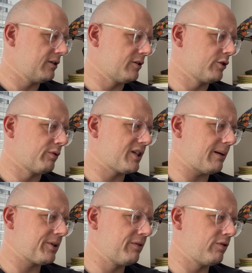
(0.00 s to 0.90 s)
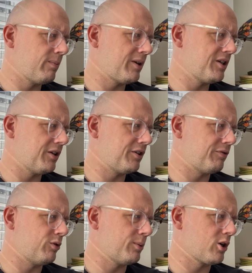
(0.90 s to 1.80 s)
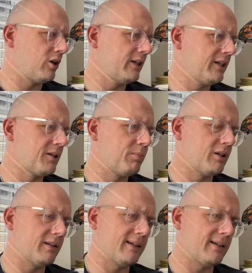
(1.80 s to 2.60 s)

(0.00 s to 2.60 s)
good reception from his former colleagues, but